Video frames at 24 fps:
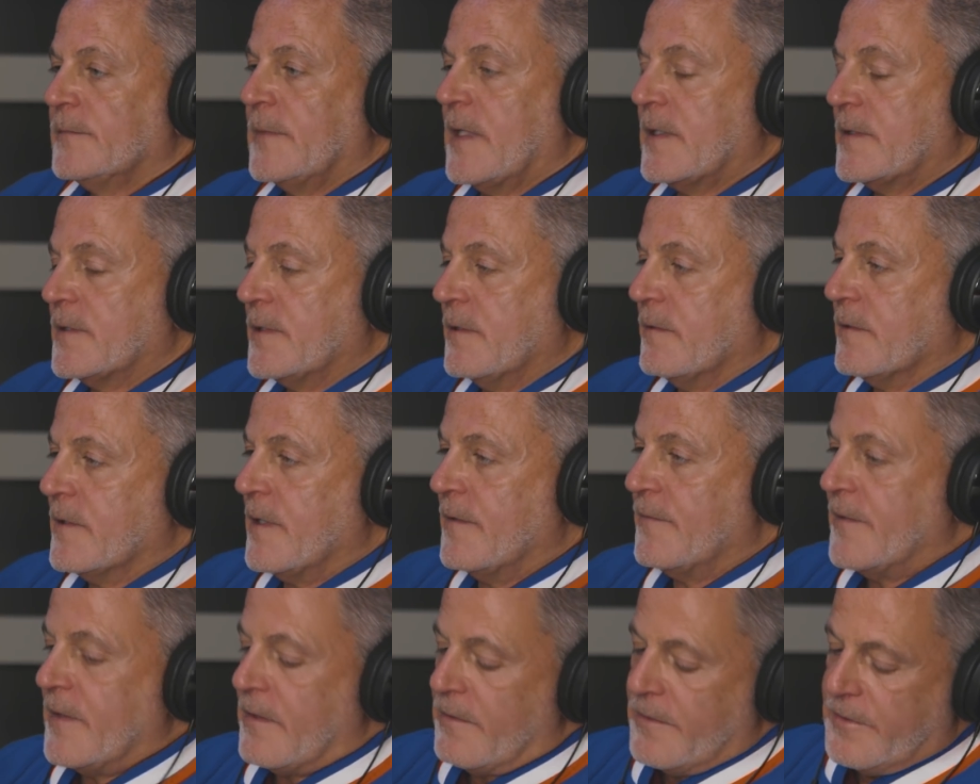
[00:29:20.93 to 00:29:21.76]
Not
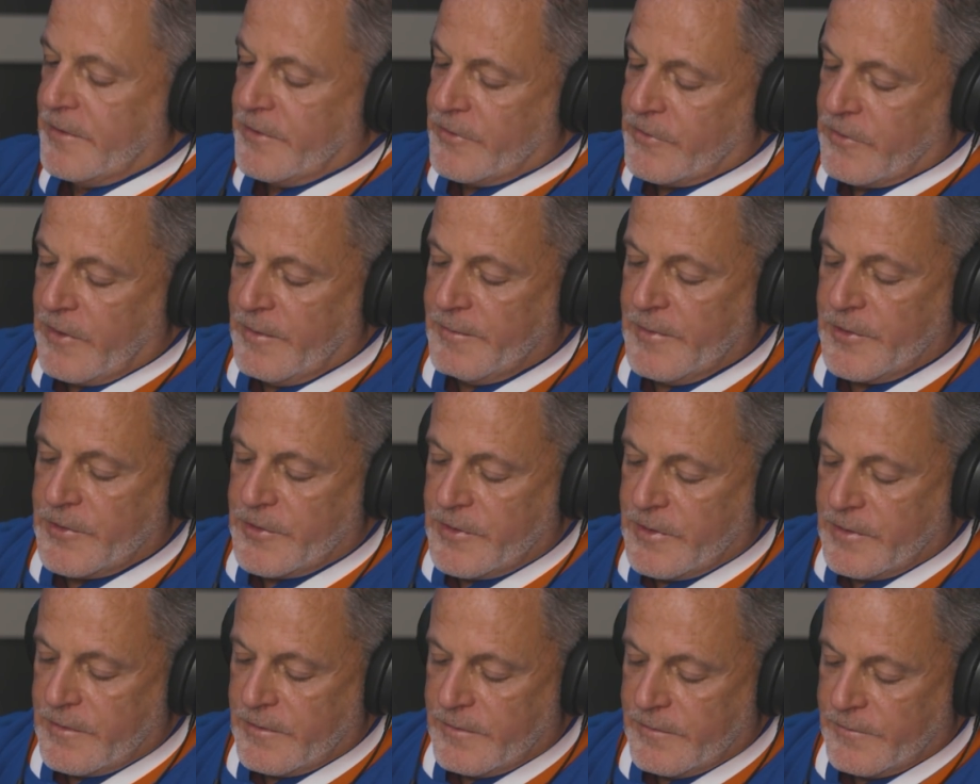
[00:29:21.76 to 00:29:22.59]
Silicon Valley, Detroit,
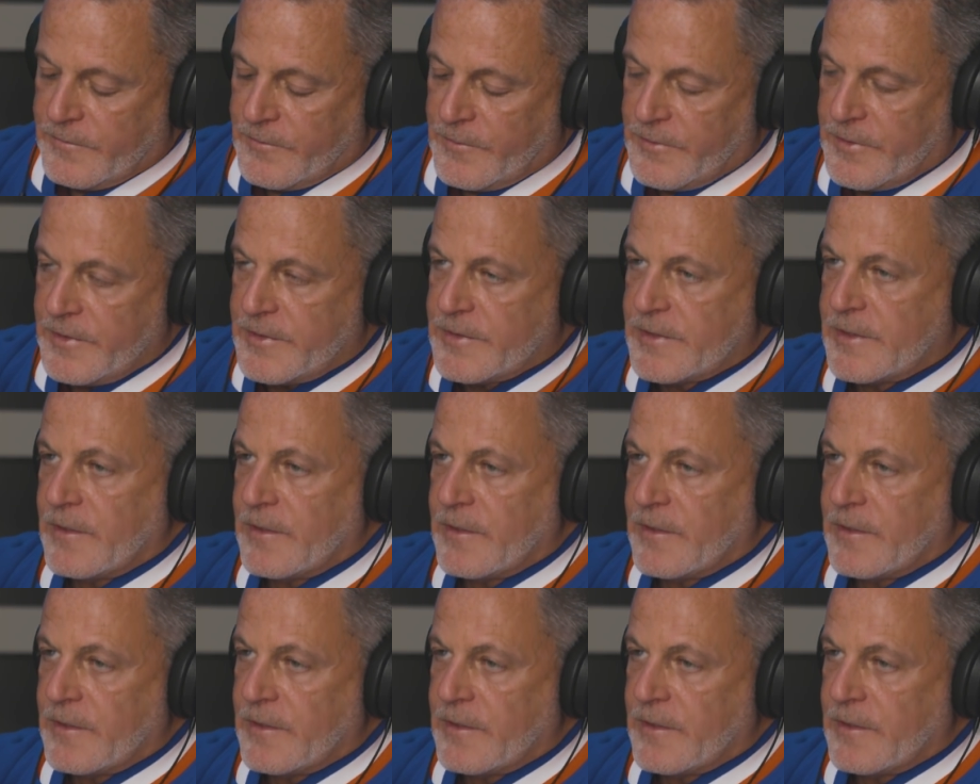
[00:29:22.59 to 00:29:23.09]
Michigan, for this